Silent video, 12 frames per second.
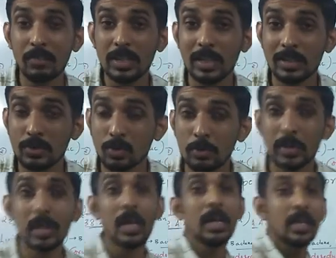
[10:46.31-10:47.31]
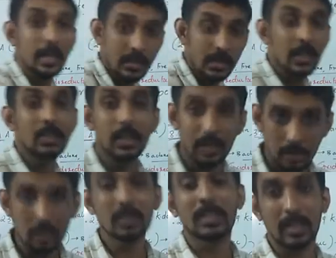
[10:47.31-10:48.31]
is to be inserted
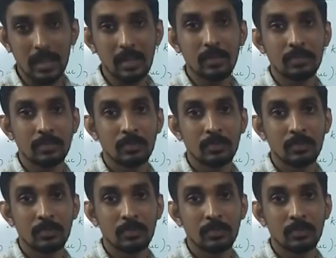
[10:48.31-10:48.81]
into the cell,